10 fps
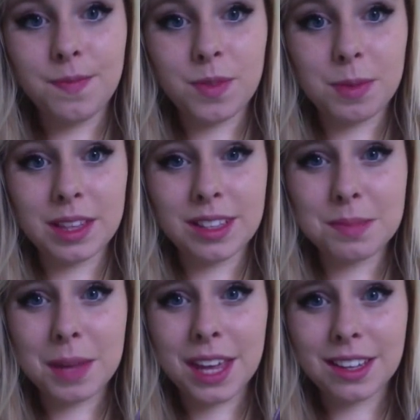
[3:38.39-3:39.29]
something this
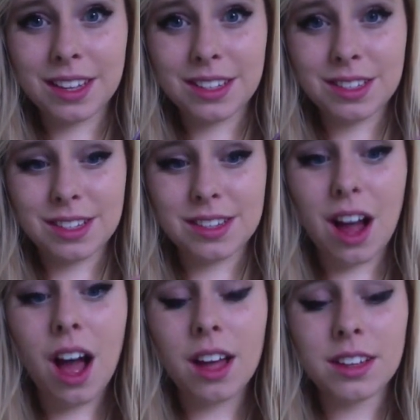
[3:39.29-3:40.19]
big that does
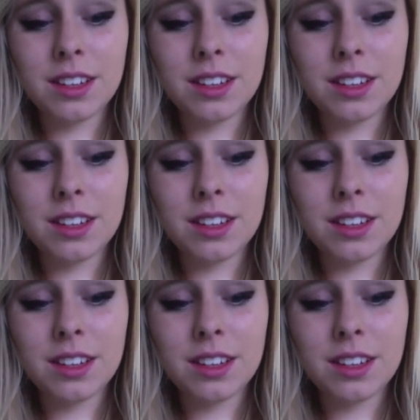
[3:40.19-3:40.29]
not